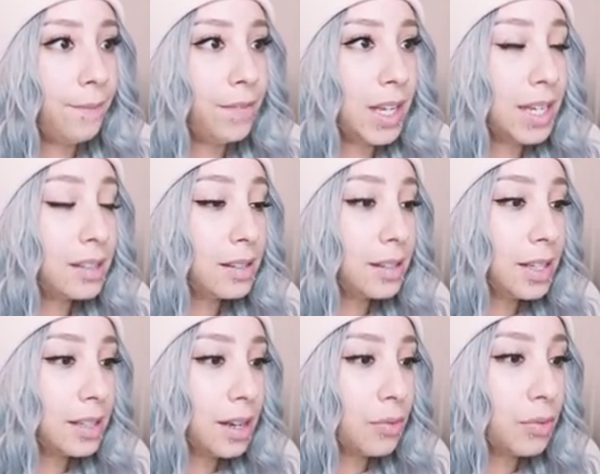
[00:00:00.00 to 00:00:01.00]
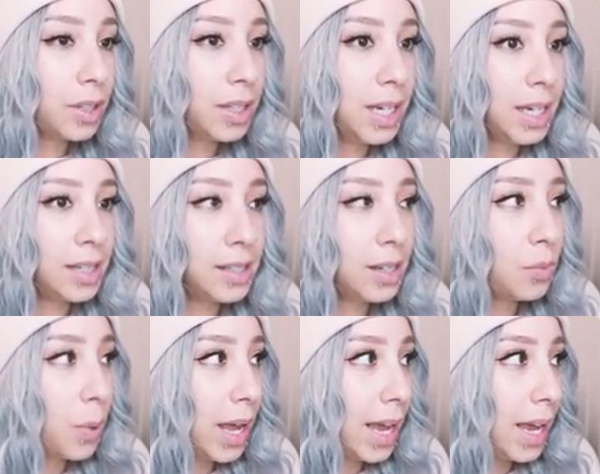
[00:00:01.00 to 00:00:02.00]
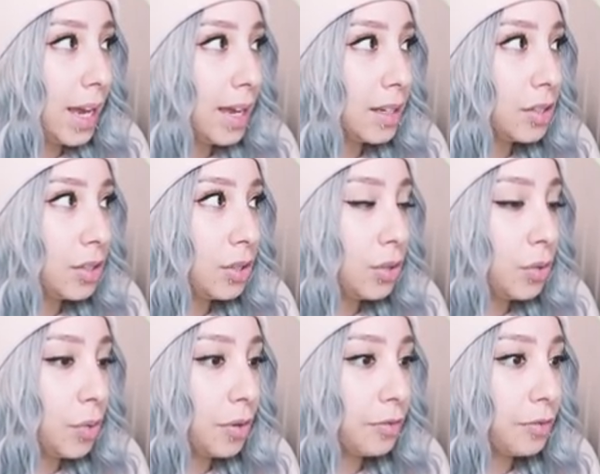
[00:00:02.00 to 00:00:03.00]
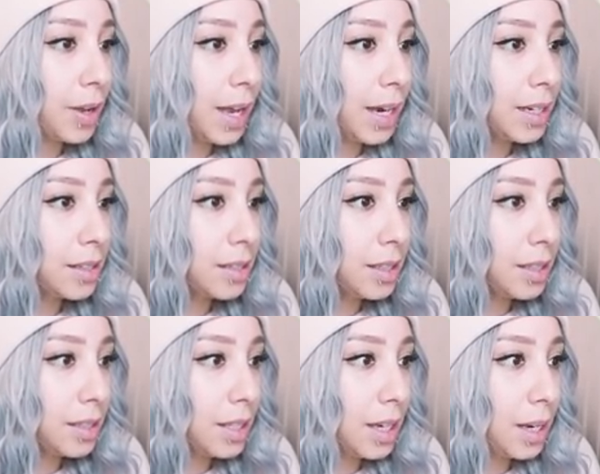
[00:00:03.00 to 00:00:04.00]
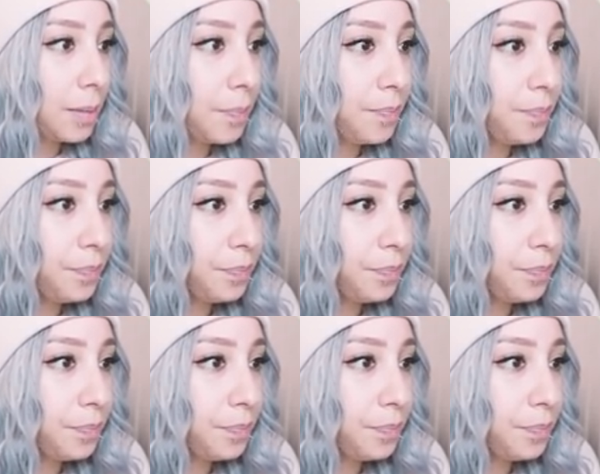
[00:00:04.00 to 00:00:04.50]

And this is a really easy way to find C C.